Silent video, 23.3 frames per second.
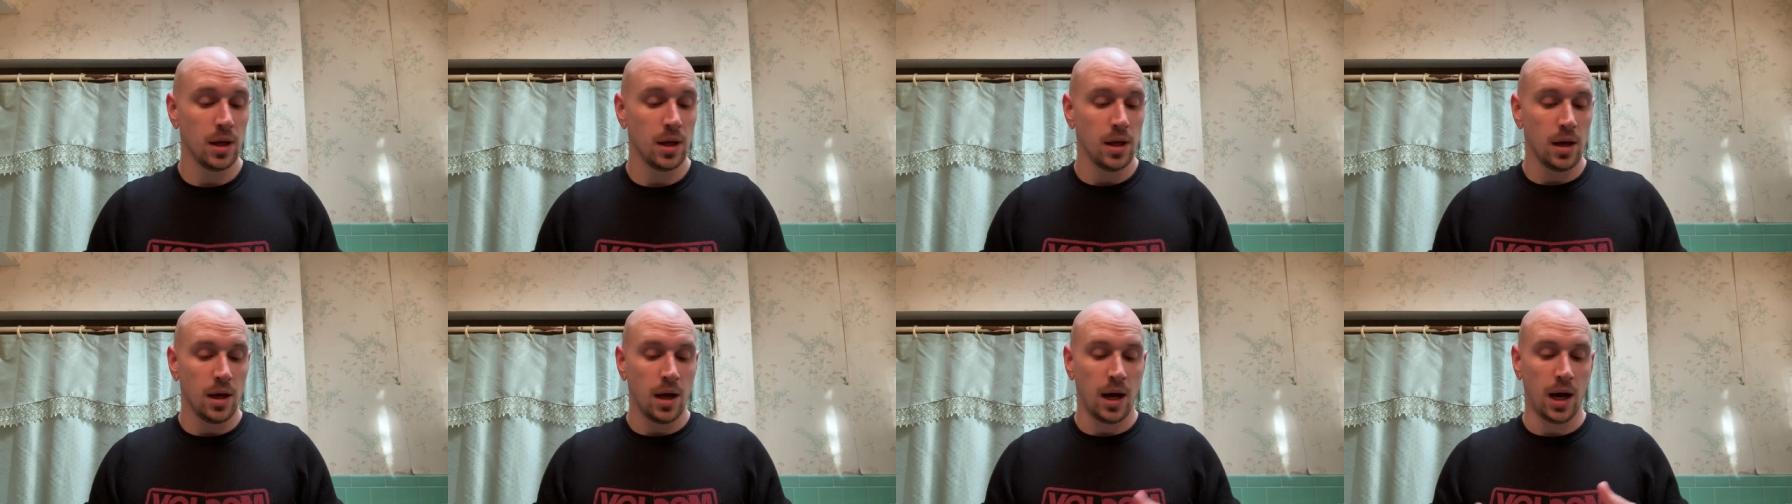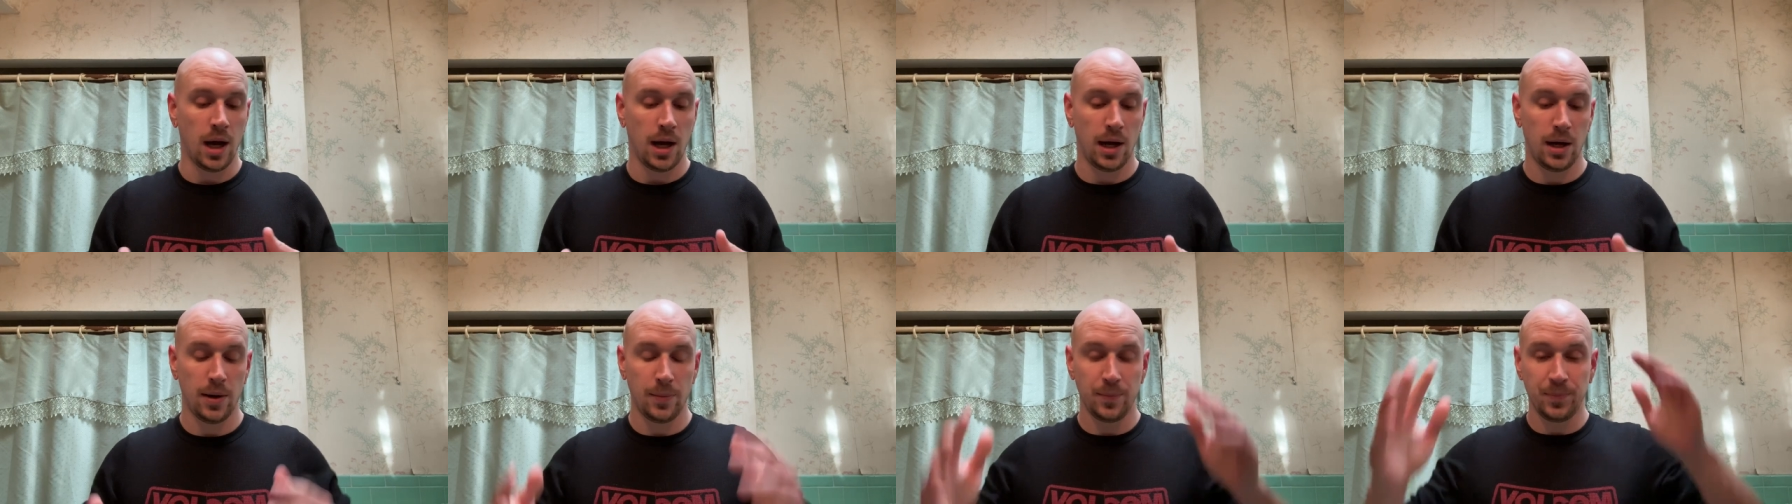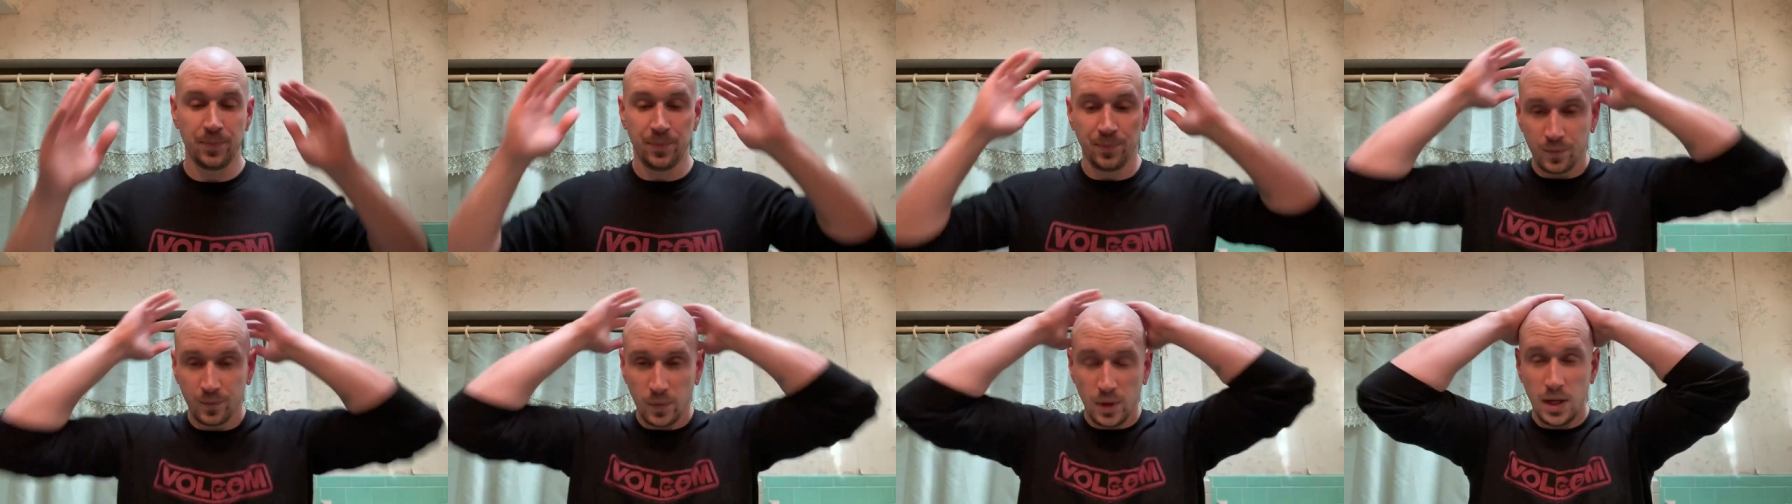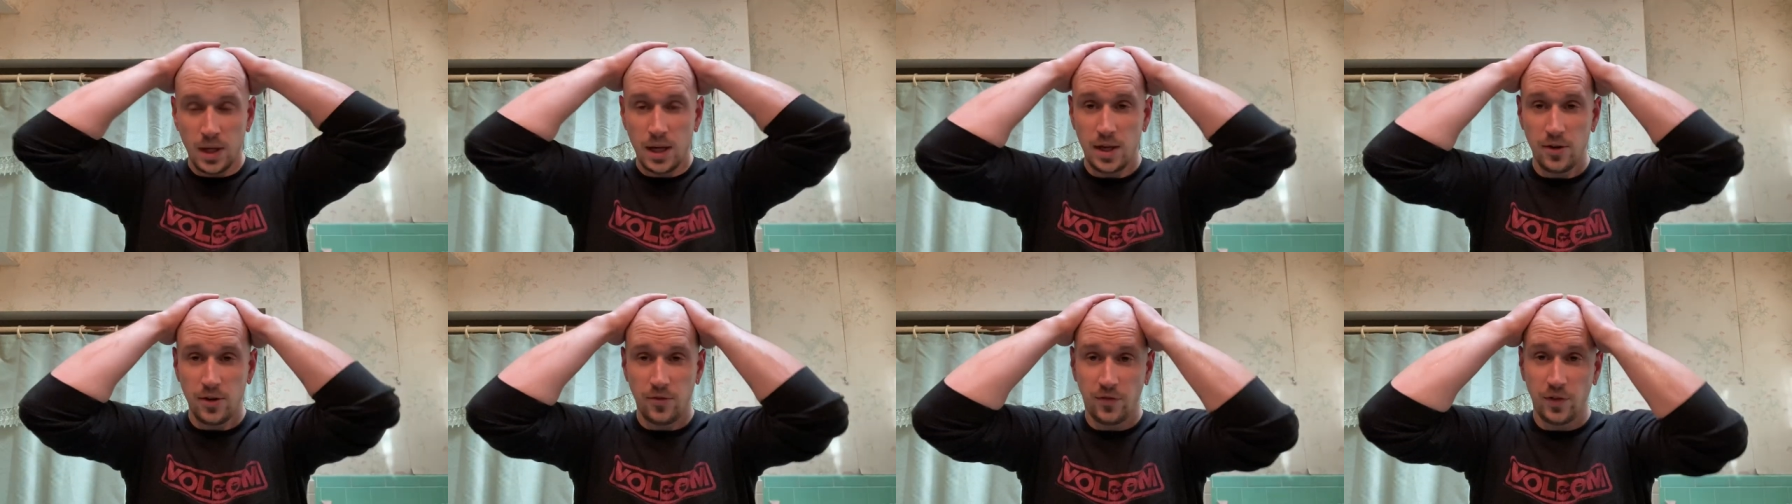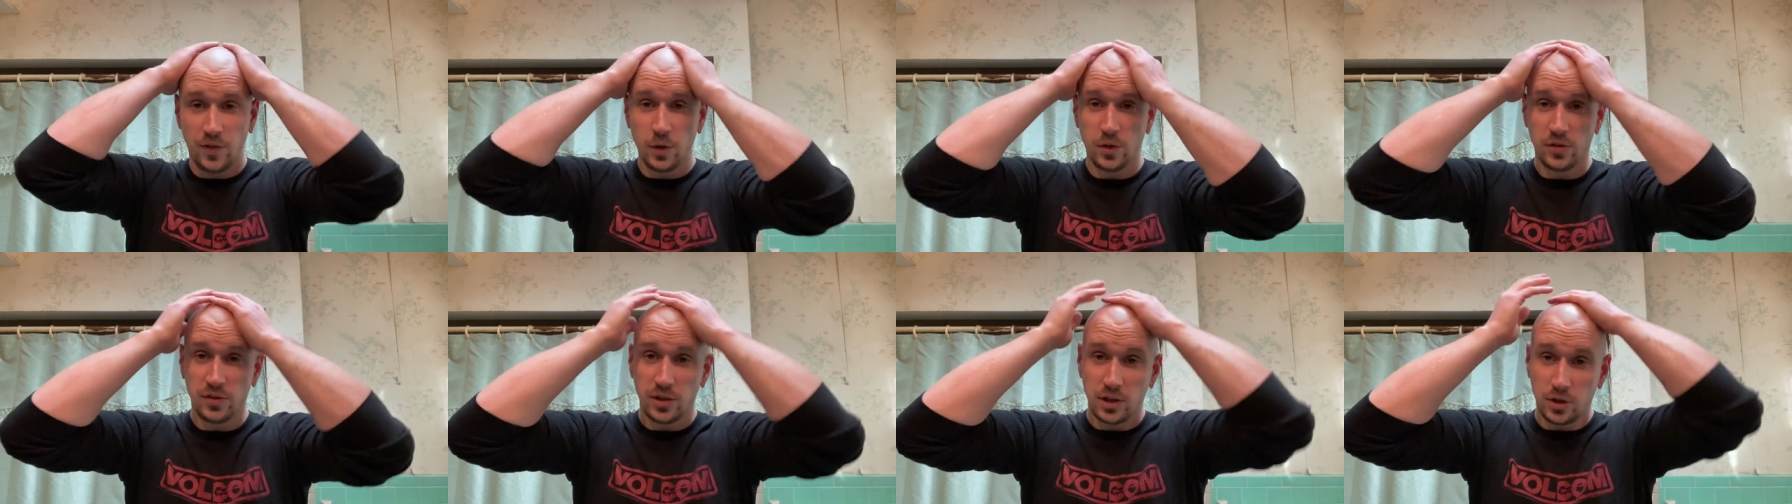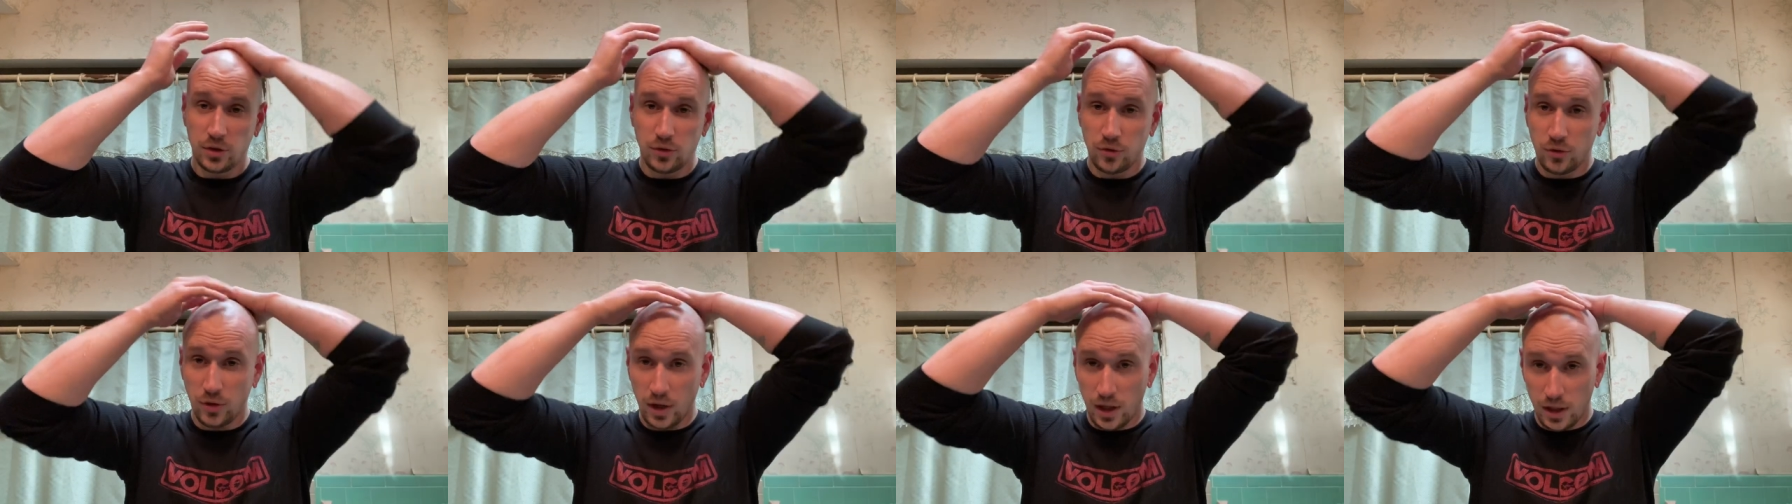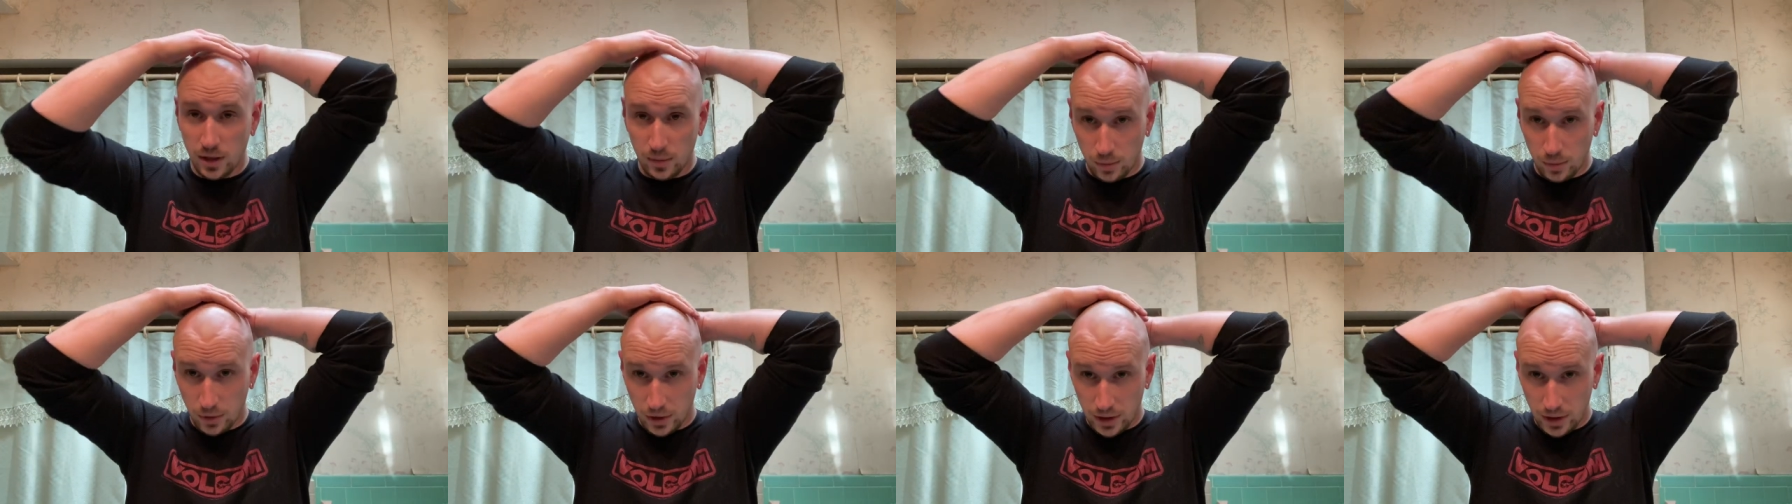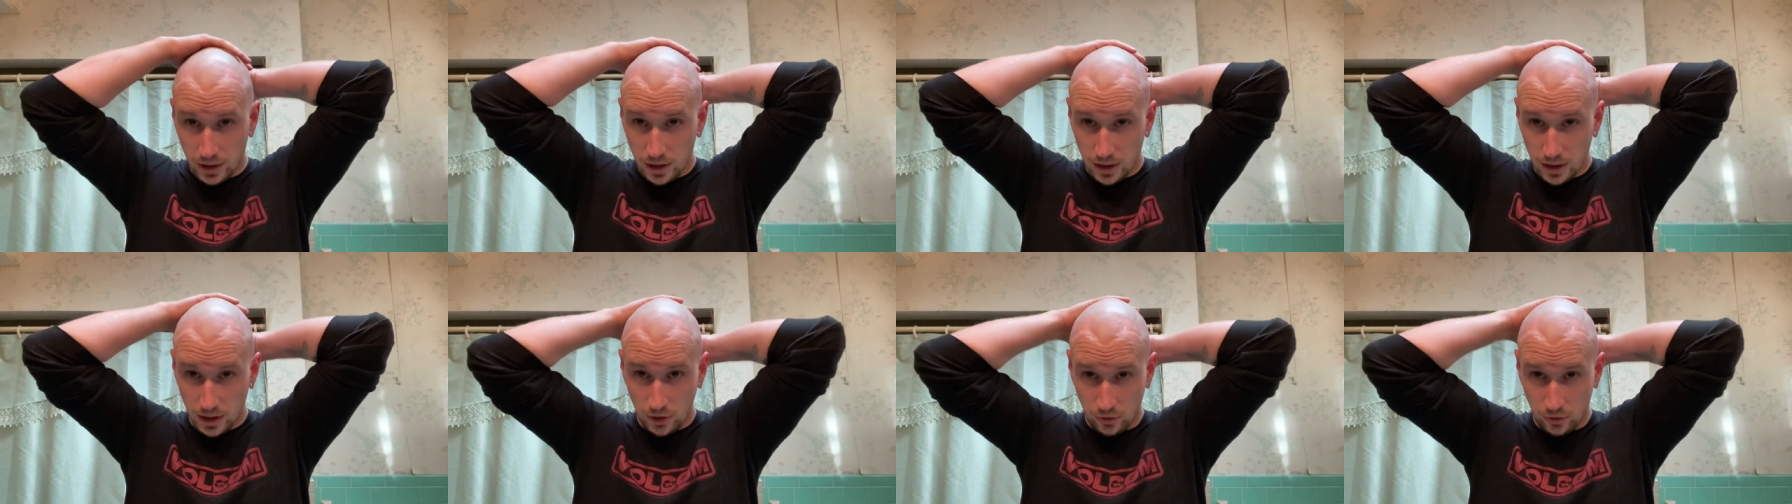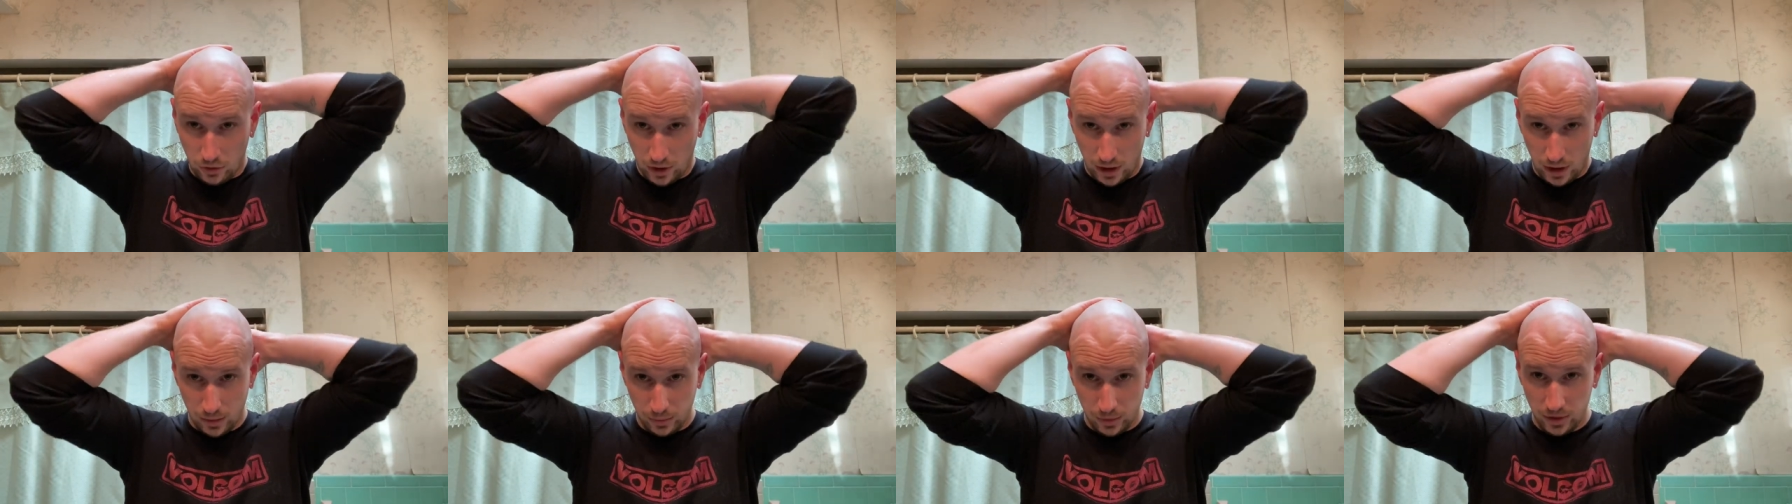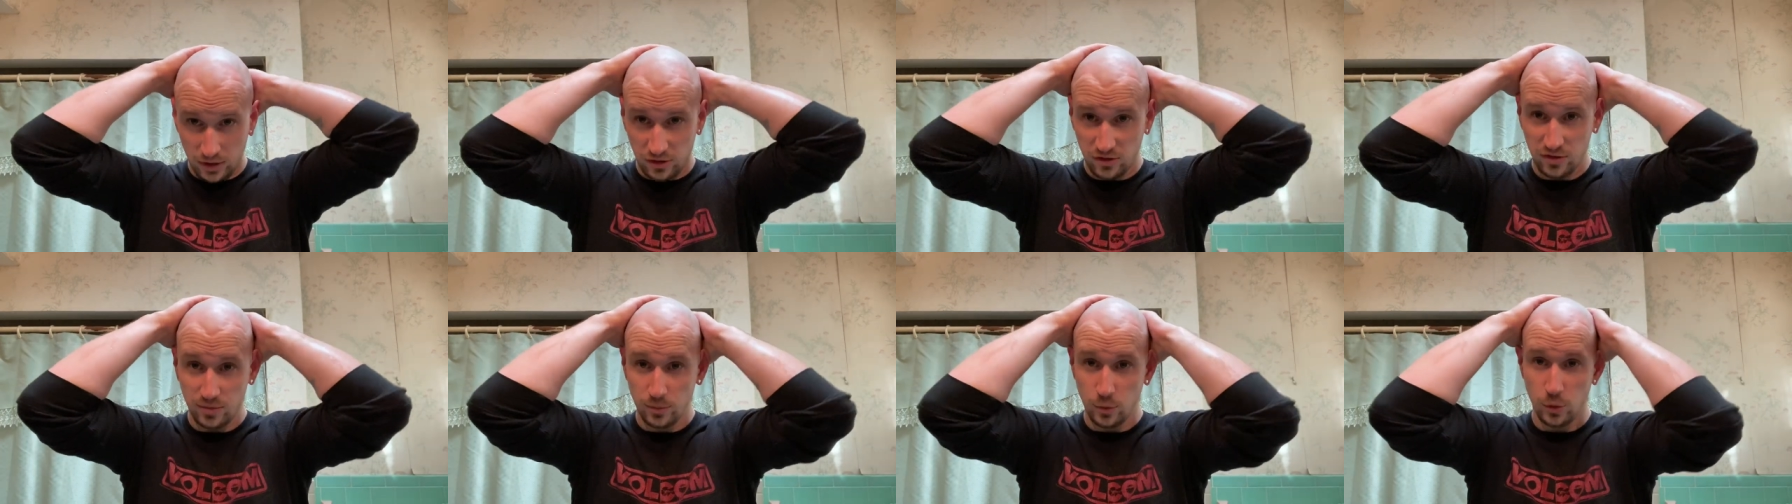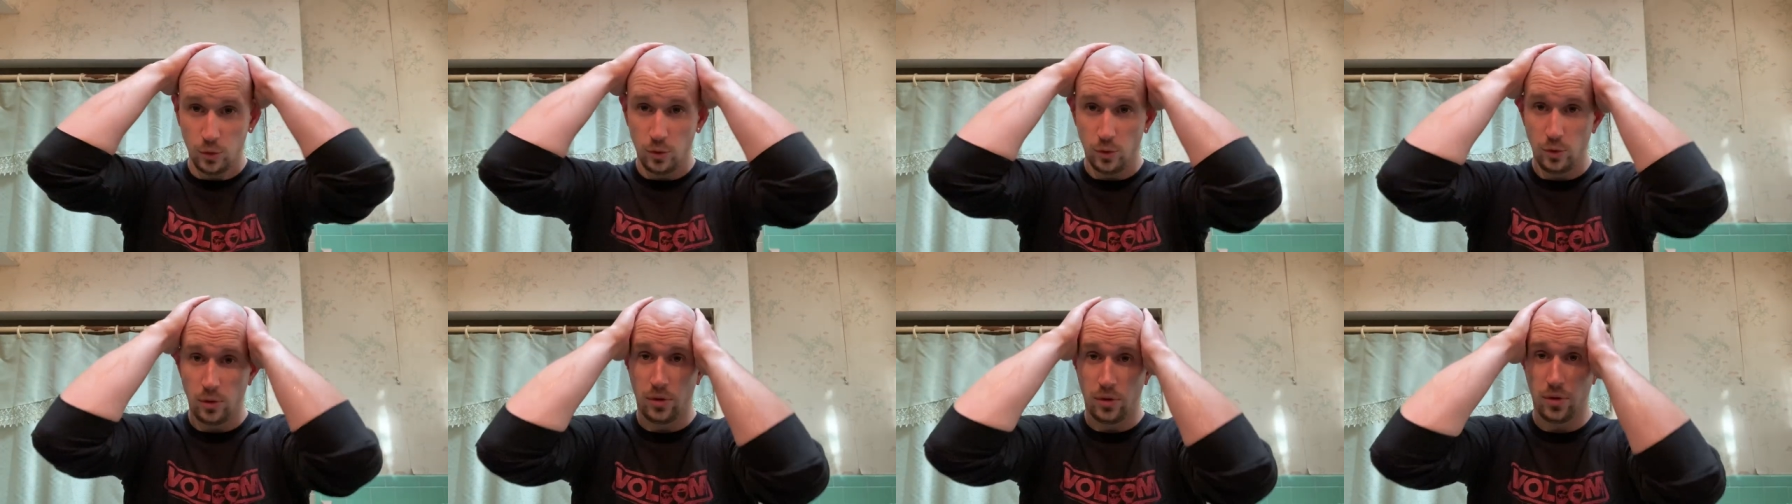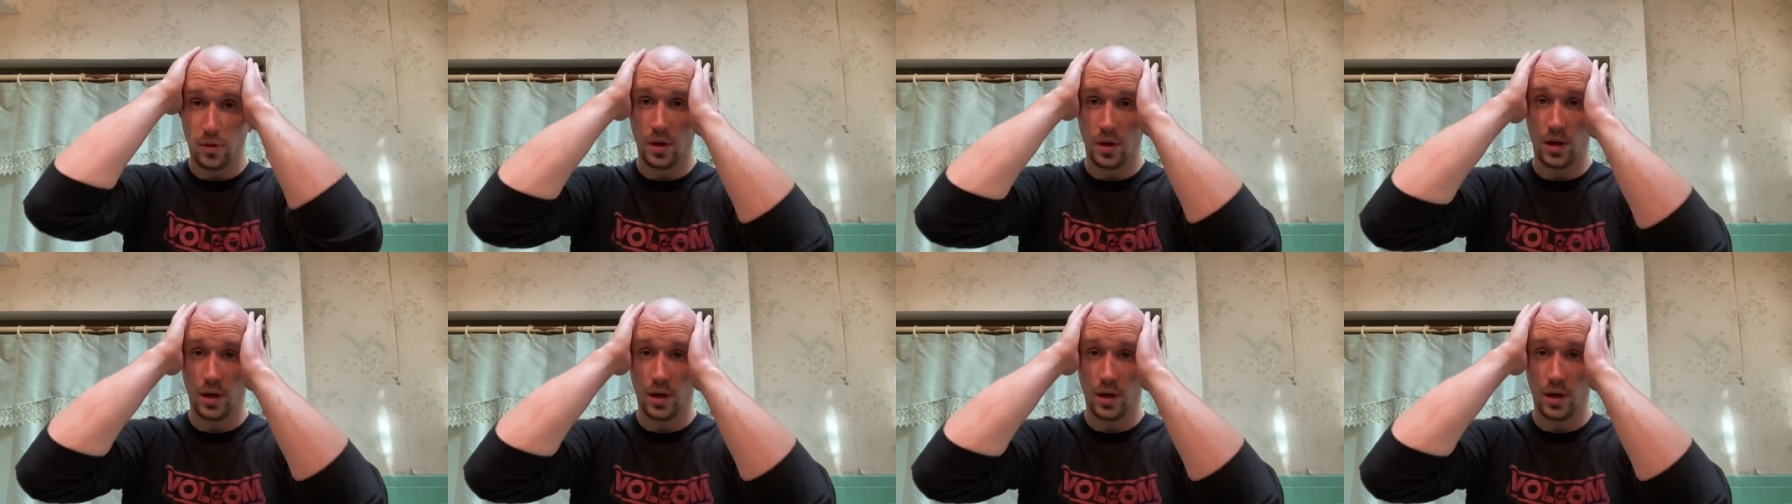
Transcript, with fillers: Um, it feels incredibly, incredibly smooth,